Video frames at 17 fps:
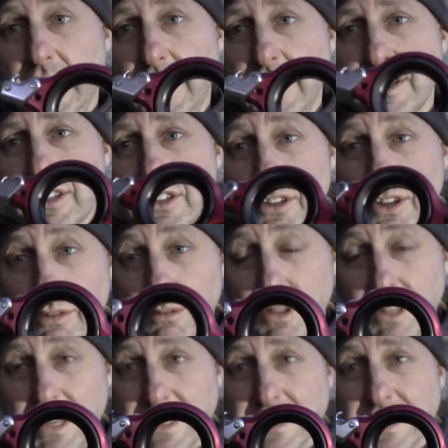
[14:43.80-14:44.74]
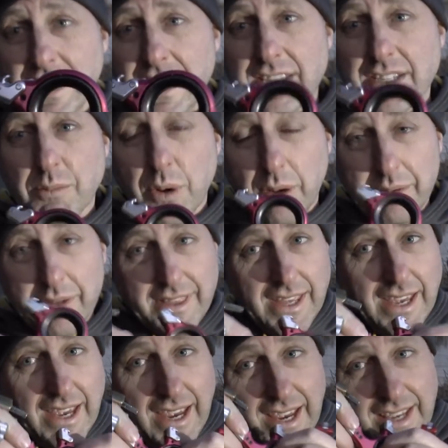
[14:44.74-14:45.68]
Scott release aid is probably
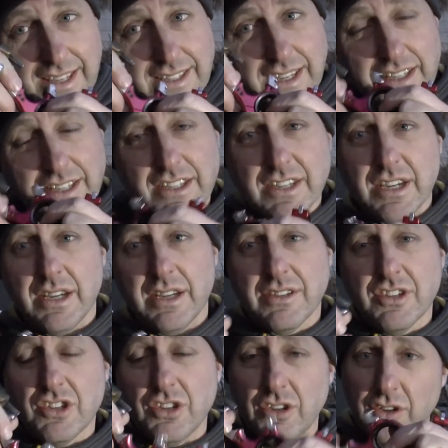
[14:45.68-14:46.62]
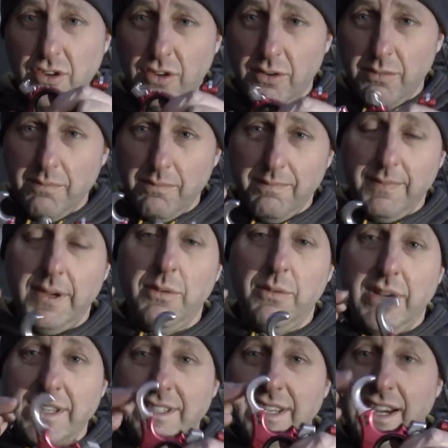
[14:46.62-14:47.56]
the easiest to,
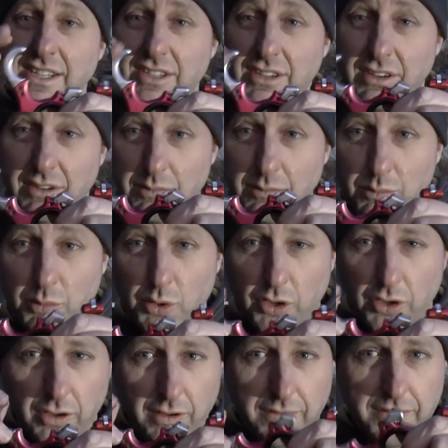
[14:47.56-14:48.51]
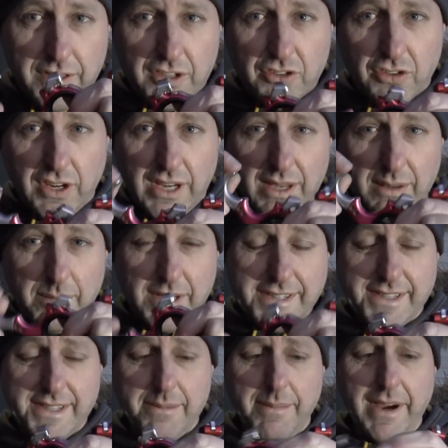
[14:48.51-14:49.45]
when I say to move the trigger
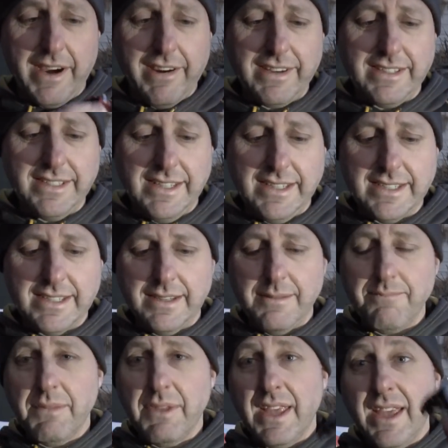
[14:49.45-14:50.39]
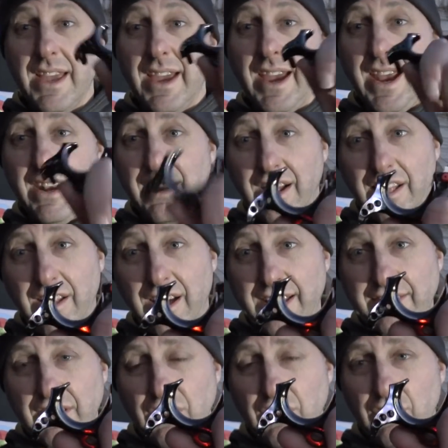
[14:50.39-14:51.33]
because of the bearing system, and I
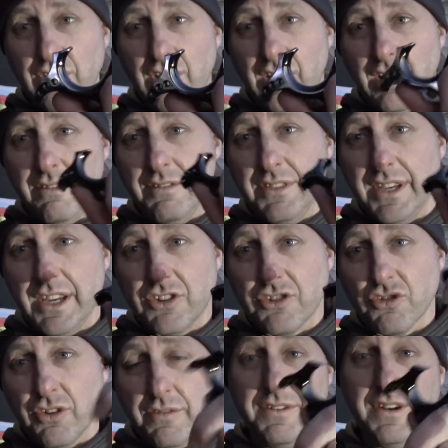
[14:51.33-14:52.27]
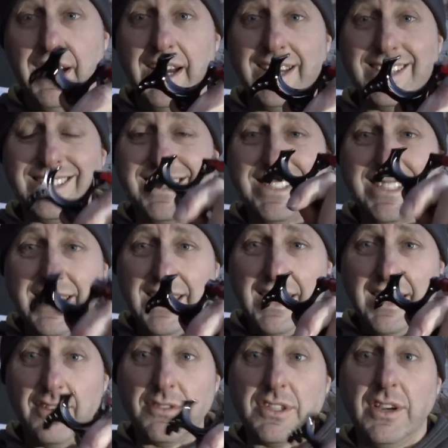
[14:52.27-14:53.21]
like the look of the TRU Fire Sear.